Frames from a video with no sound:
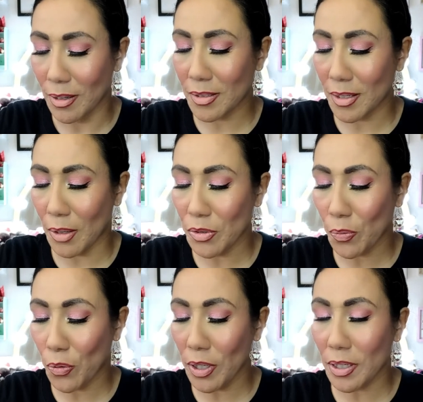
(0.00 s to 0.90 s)
I said I was
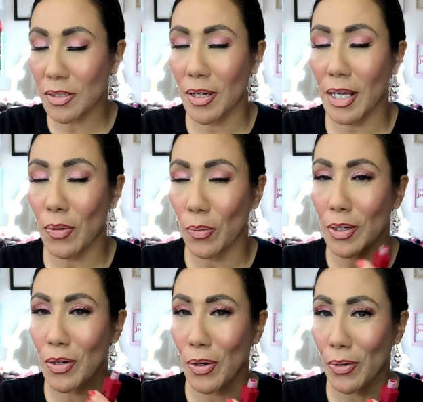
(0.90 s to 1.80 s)
pretty excited when
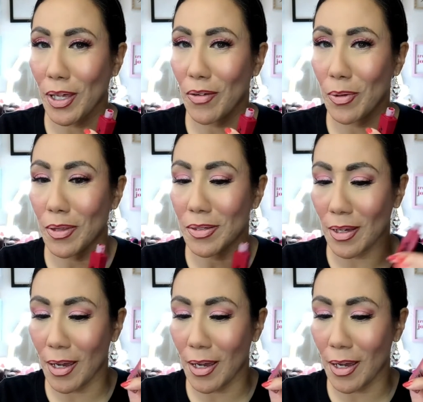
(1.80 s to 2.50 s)
my daughter gave me this.